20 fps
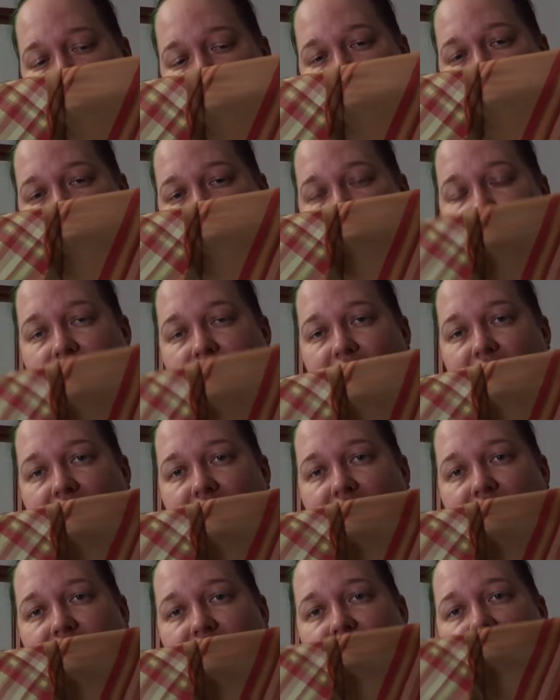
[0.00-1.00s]
the
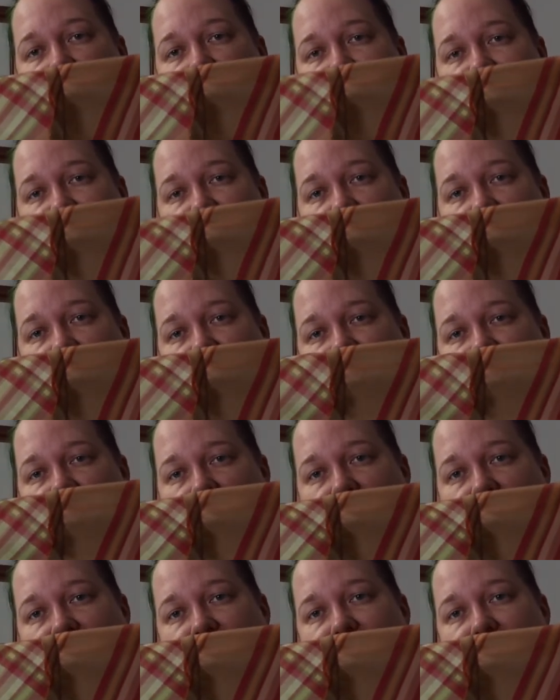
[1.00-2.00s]
side
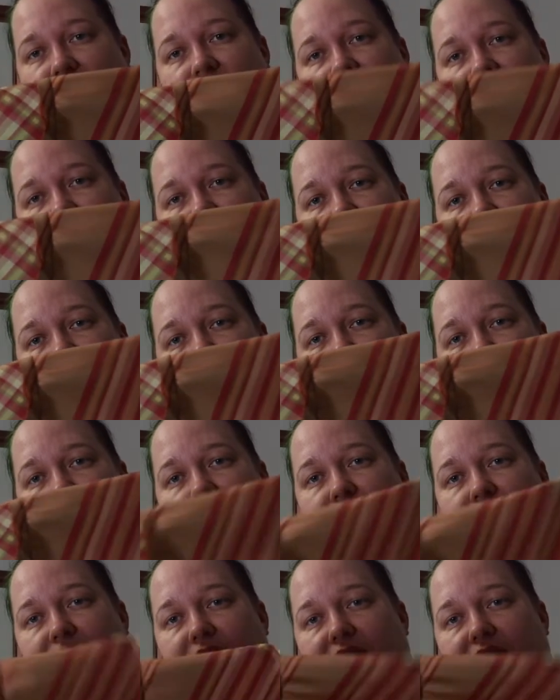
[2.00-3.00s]
front
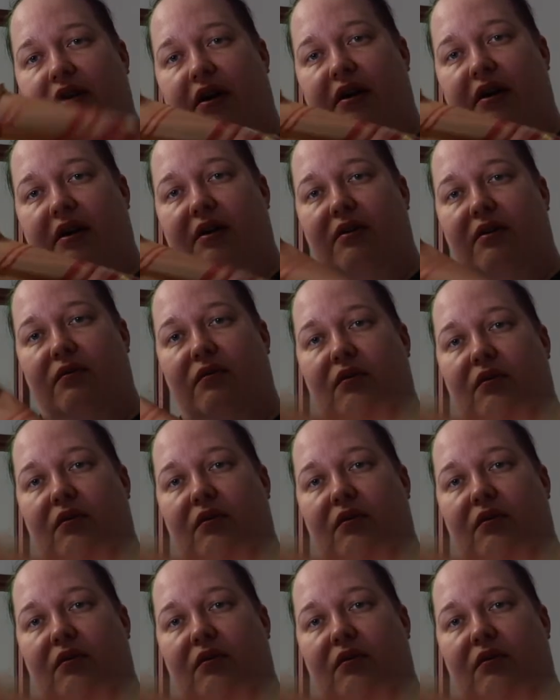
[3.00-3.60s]
to the